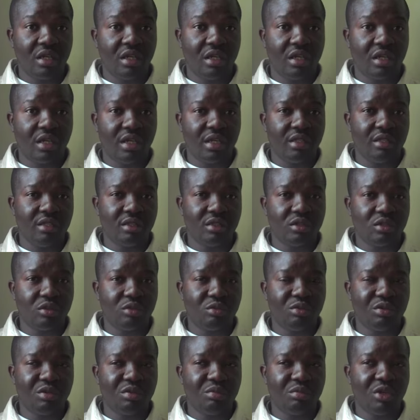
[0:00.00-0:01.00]
And to
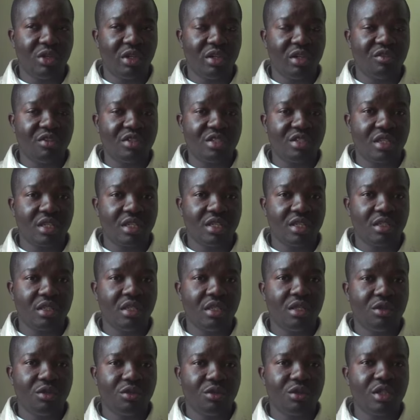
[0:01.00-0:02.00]
be more efficient,
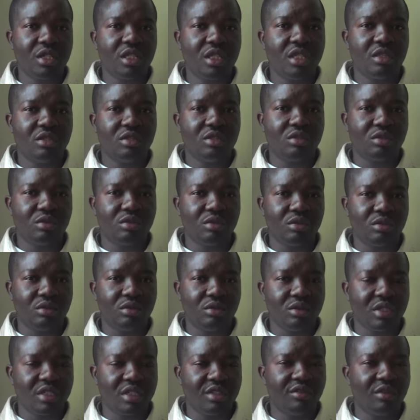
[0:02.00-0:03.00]
you need to
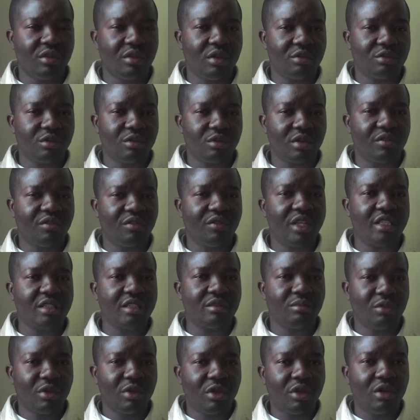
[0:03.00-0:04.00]
develop, to reflect
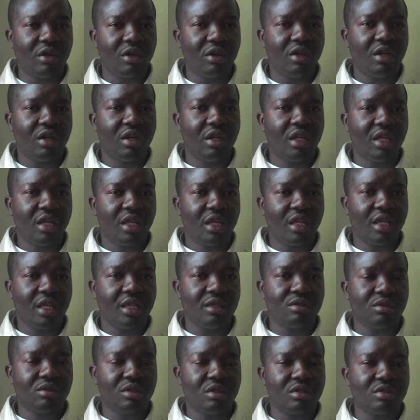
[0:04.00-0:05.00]
more, and
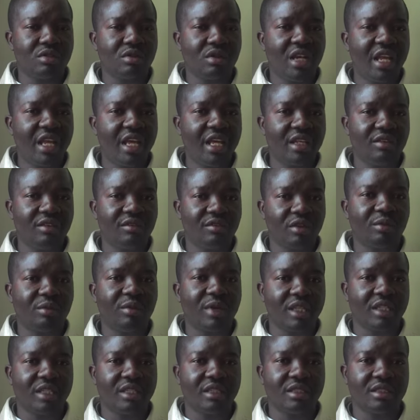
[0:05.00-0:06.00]
to also learn from
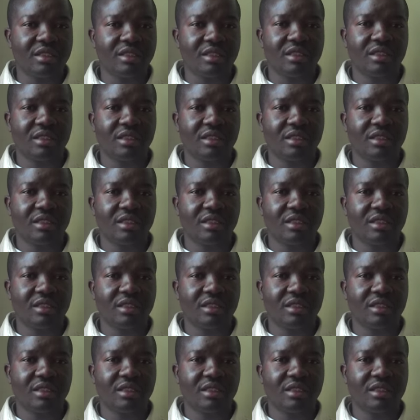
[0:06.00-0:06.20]
others.